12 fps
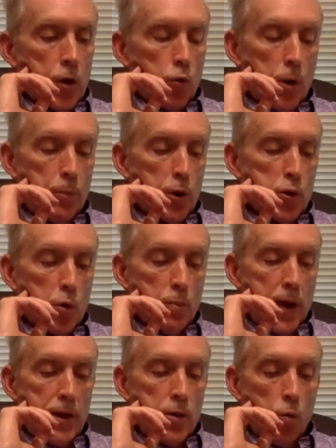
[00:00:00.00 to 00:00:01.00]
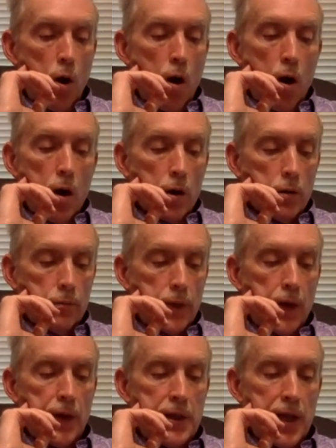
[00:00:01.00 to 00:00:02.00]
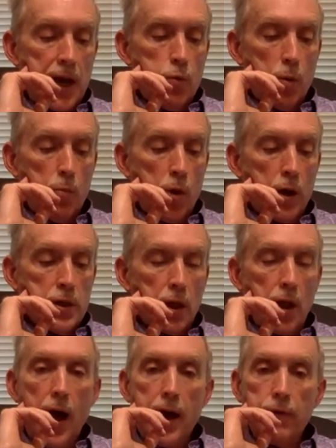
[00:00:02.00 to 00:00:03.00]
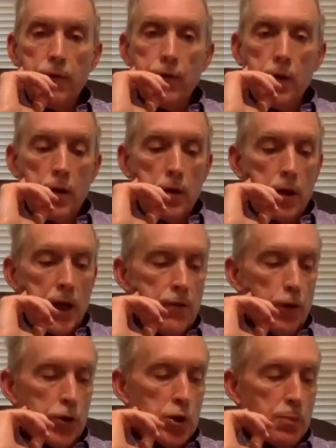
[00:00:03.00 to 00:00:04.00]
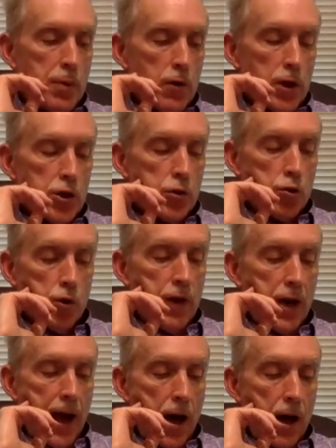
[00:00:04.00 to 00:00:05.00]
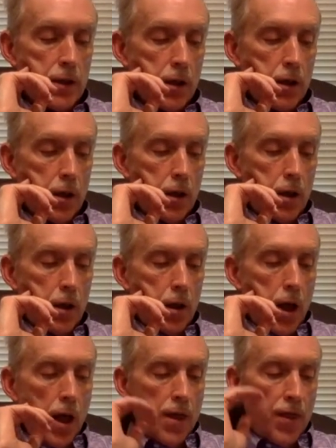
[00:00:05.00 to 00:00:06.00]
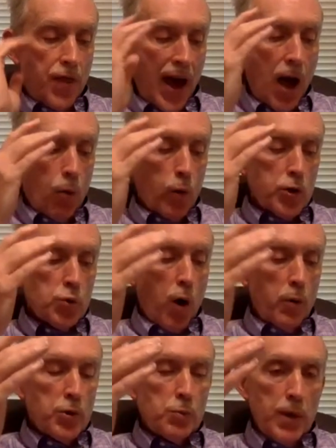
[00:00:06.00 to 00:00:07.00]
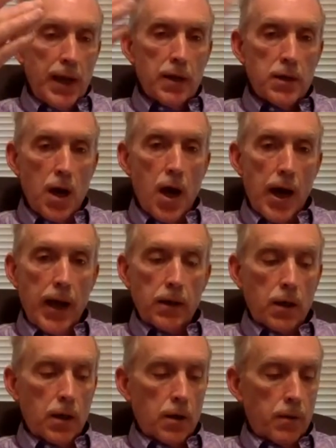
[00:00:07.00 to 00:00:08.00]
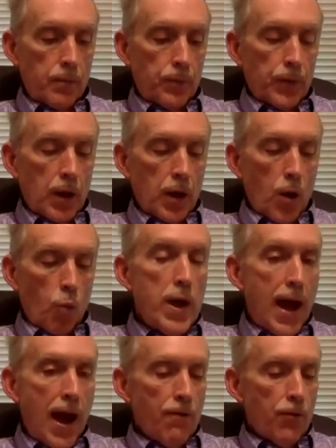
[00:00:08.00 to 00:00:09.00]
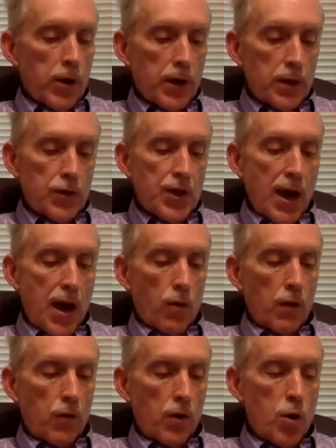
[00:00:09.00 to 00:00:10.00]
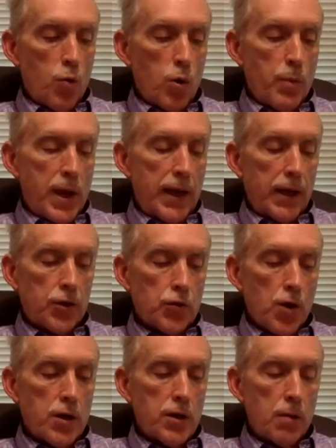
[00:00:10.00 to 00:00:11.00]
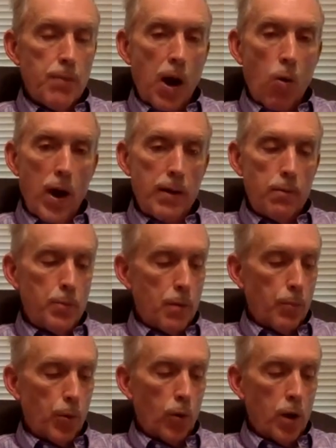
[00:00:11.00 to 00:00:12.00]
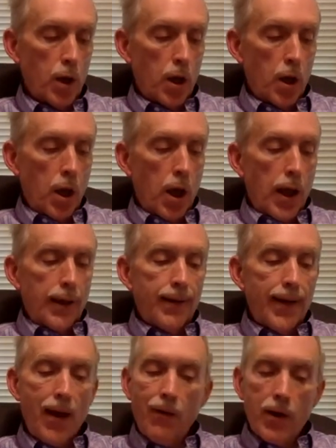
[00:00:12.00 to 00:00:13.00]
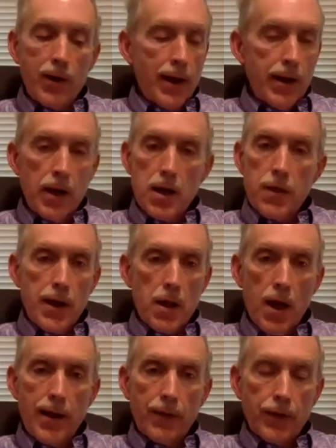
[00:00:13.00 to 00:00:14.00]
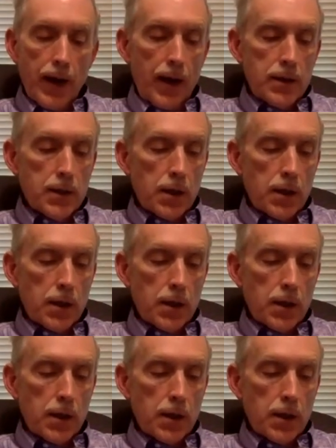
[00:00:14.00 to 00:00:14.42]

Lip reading: Cripples were made to walk, and the dead were brought to life, evil spirits driven out. That was what was being done. We Africans, however, who were being instructed by white people, never did anything like that.